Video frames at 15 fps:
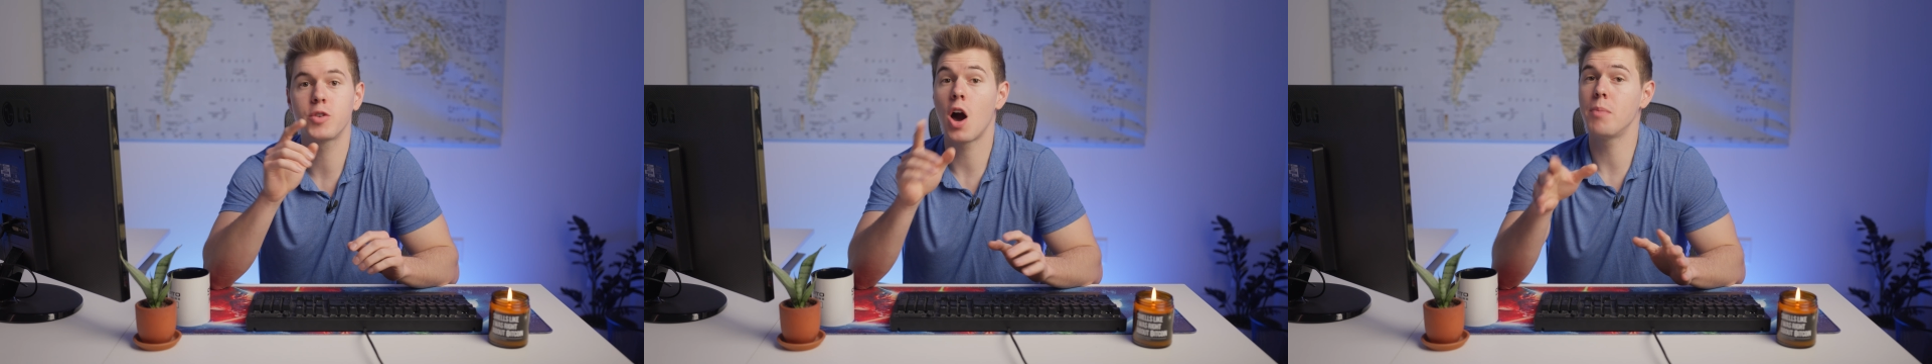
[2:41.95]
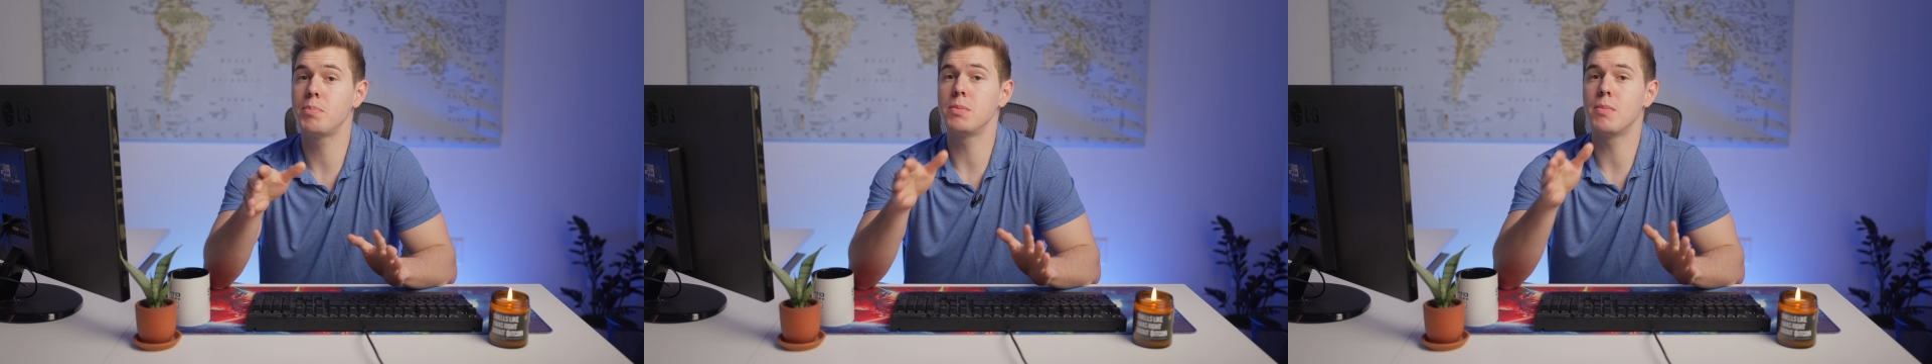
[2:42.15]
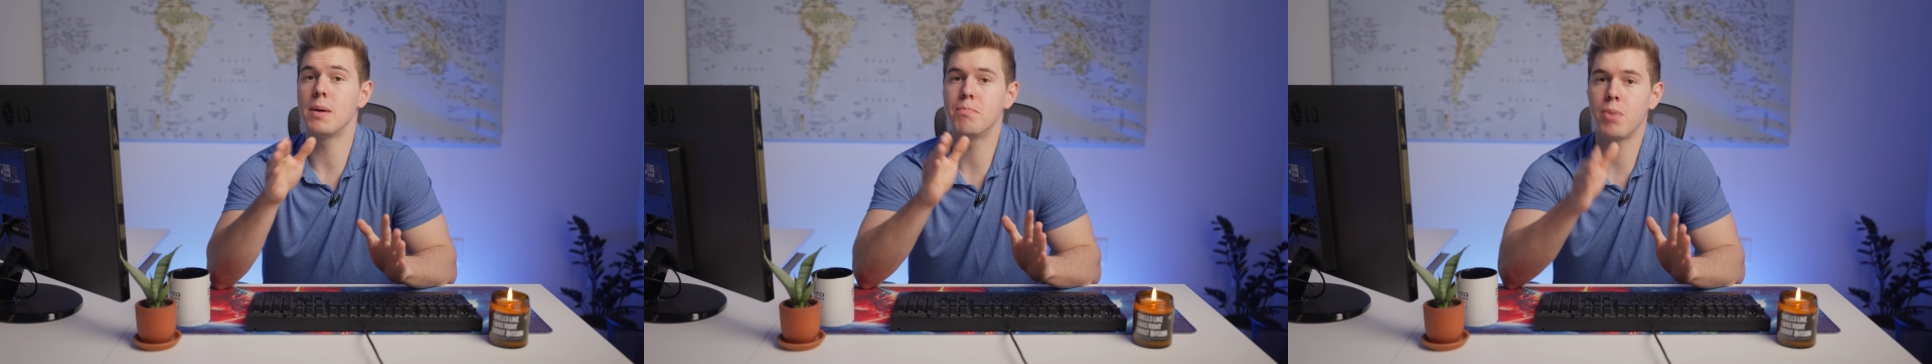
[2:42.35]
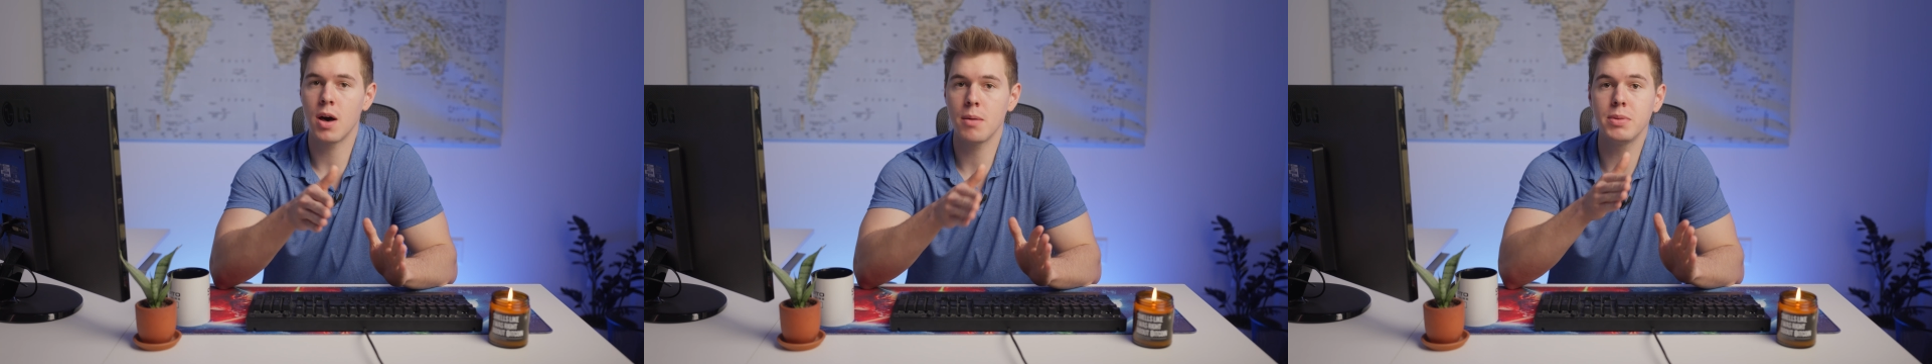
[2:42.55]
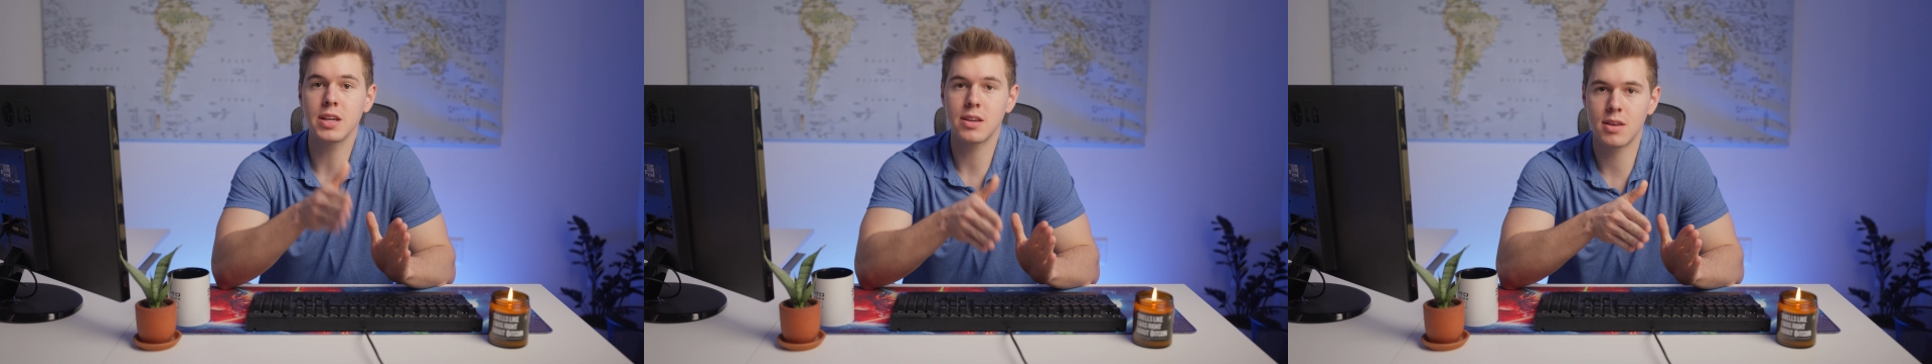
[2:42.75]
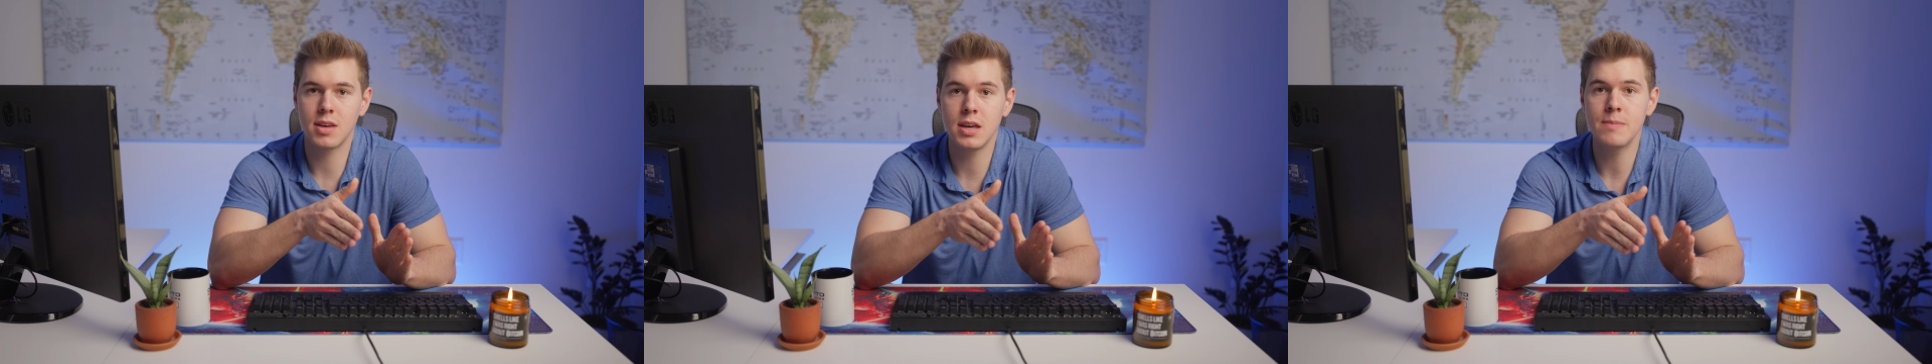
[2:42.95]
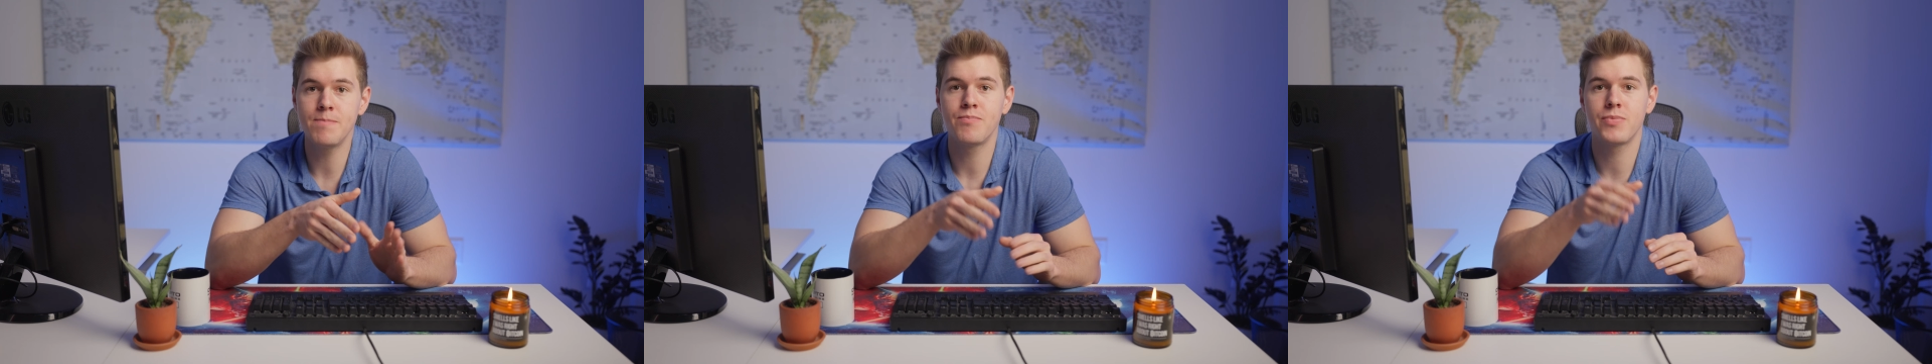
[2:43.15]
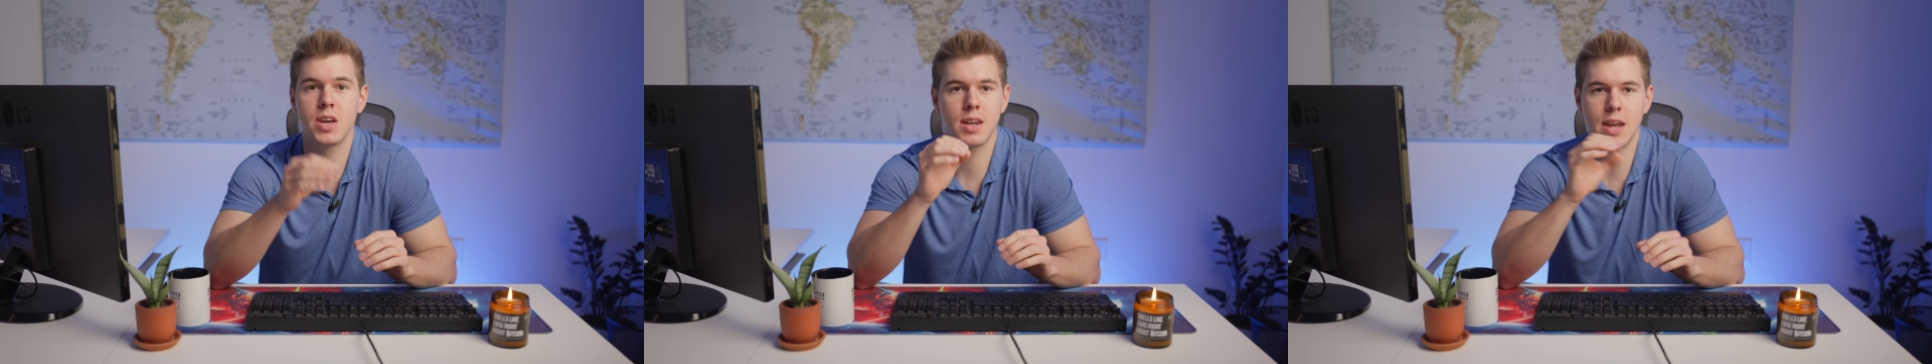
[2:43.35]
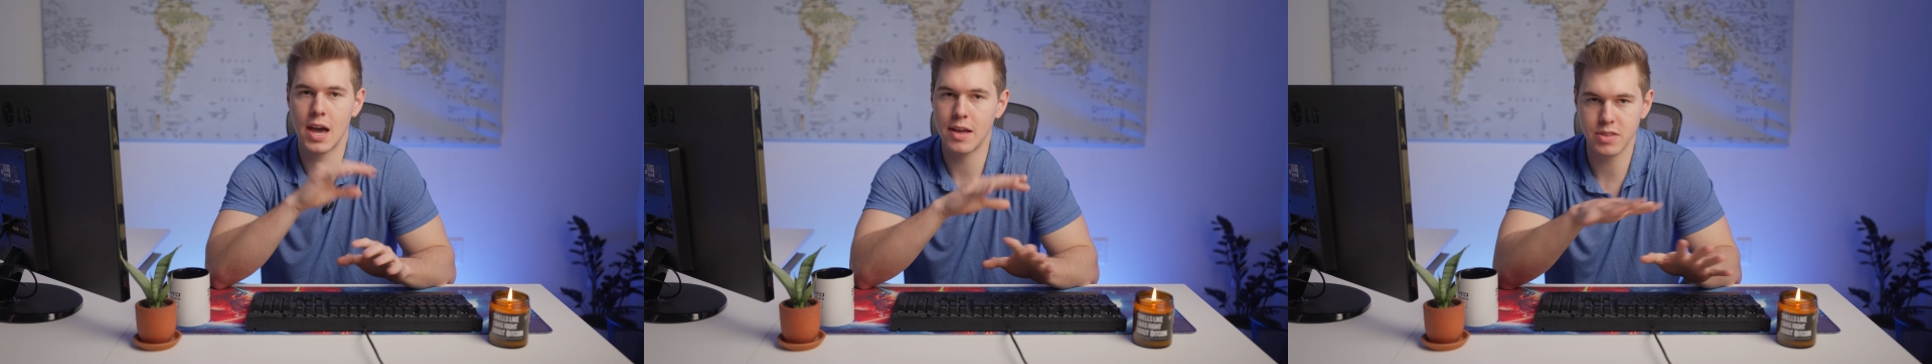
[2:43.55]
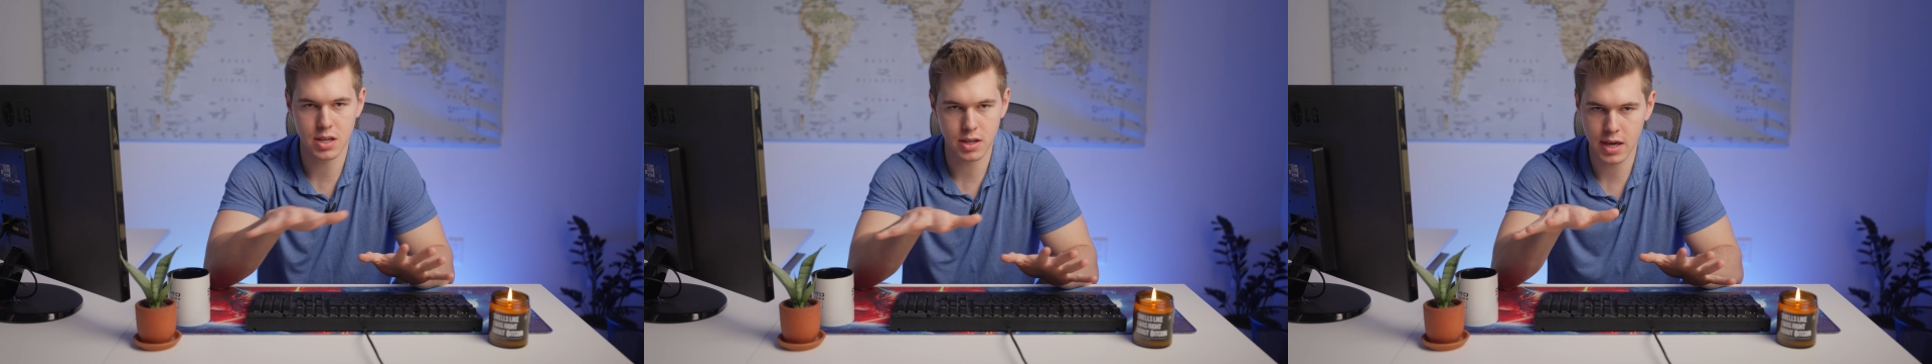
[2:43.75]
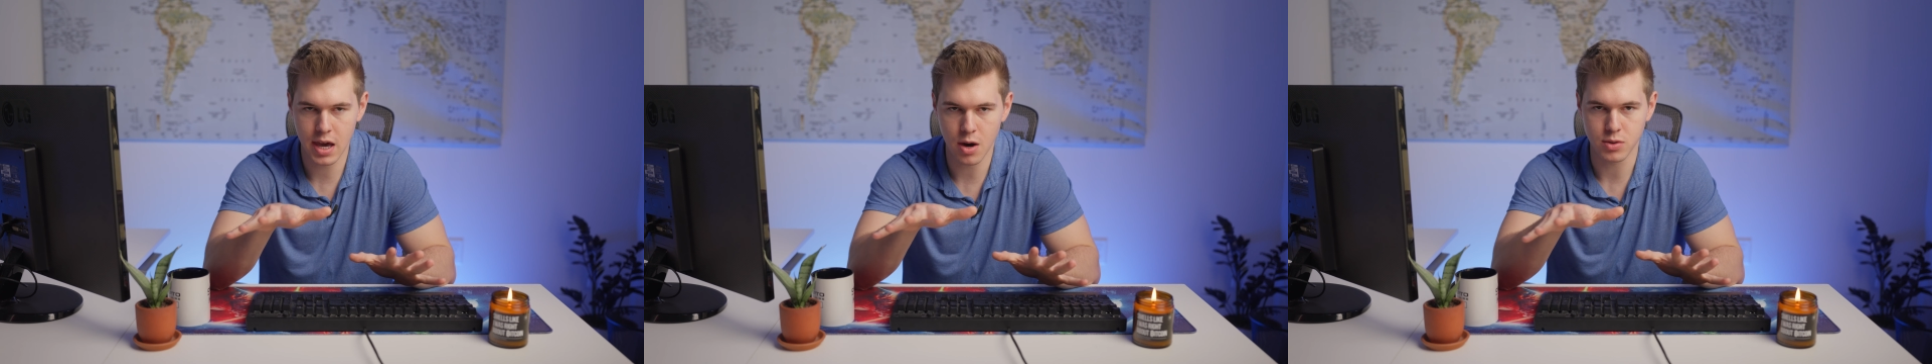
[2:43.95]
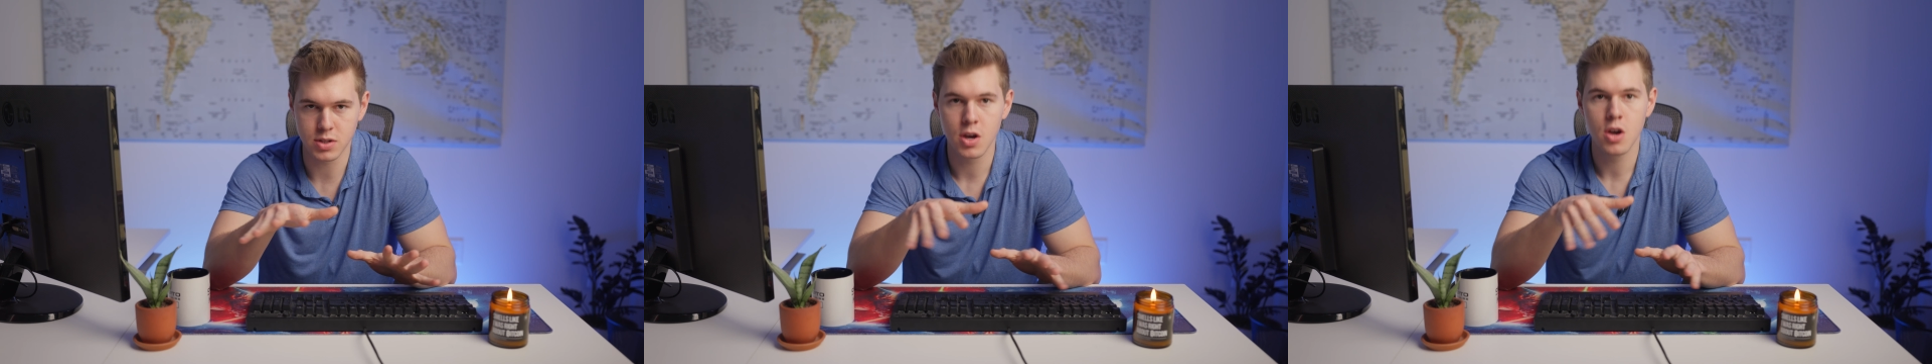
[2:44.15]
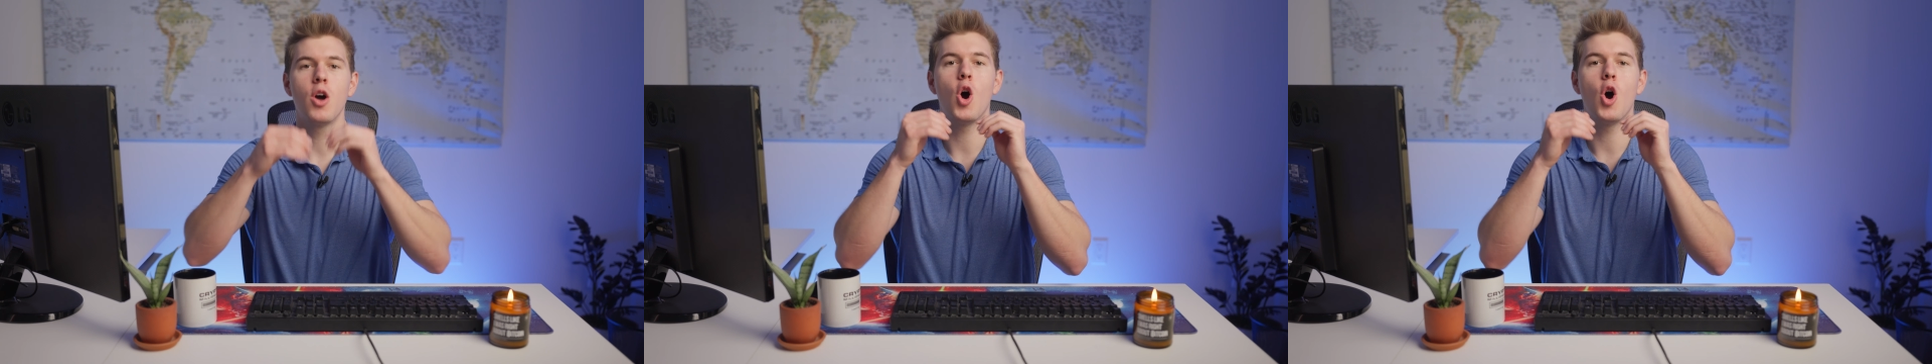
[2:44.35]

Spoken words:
copy my public key, and add the account.